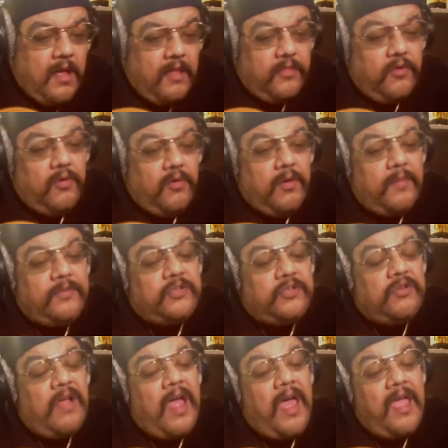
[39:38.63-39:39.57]
Though I'm
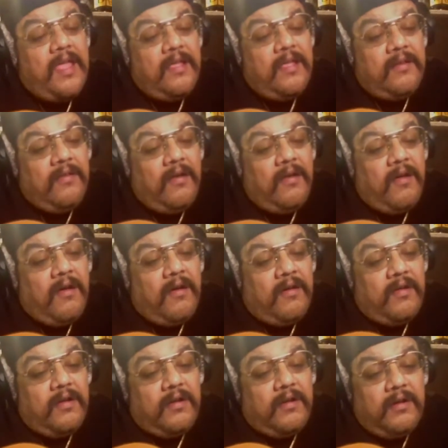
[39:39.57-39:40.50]
trying
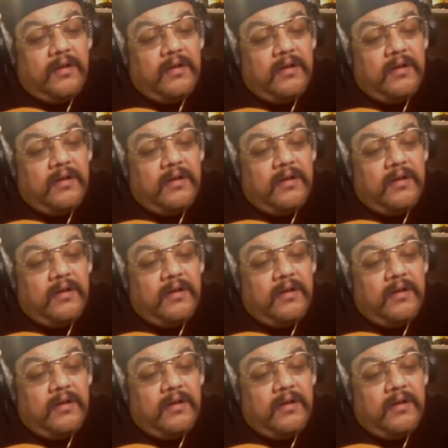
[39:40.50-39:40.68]
hard,